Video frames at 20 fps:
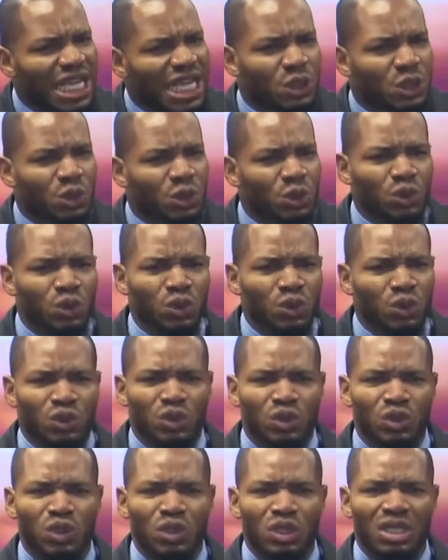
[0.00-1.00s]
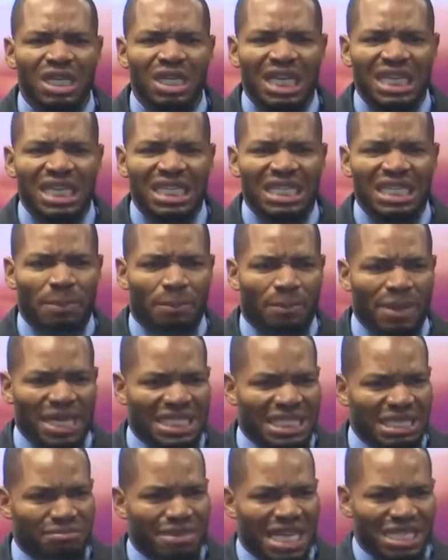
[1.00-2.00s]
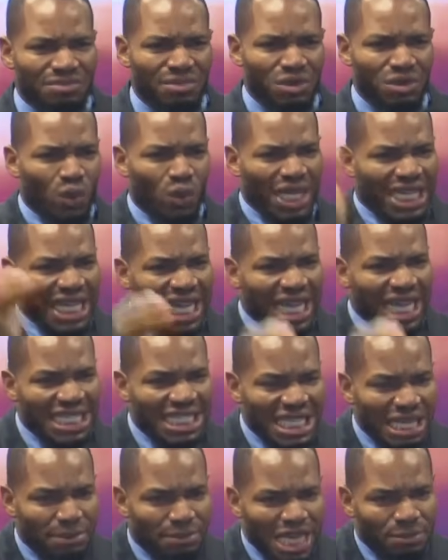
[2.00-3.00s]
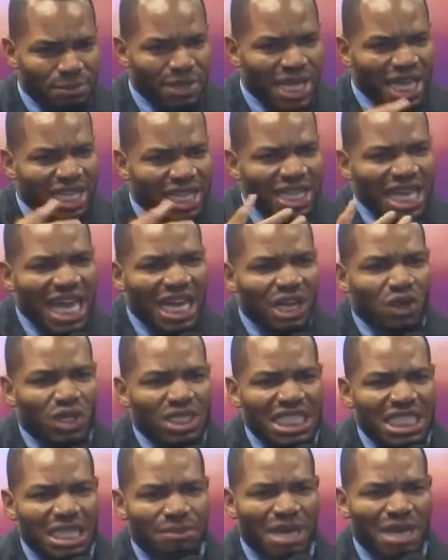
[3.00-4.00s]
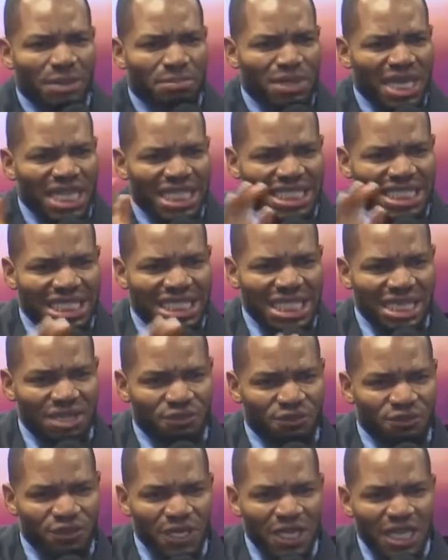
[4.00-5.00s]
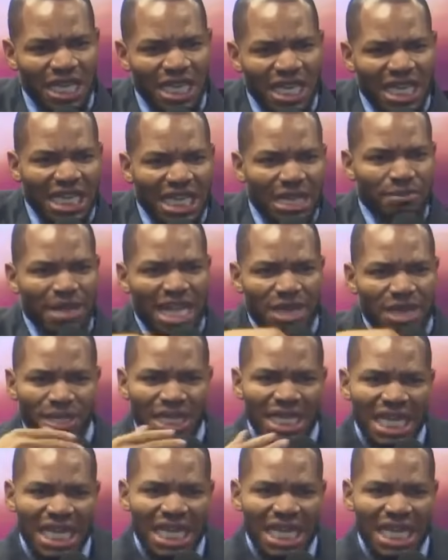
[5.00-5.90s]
I choose. The person might be wicked, it might be an allot, it might be a thief, it might be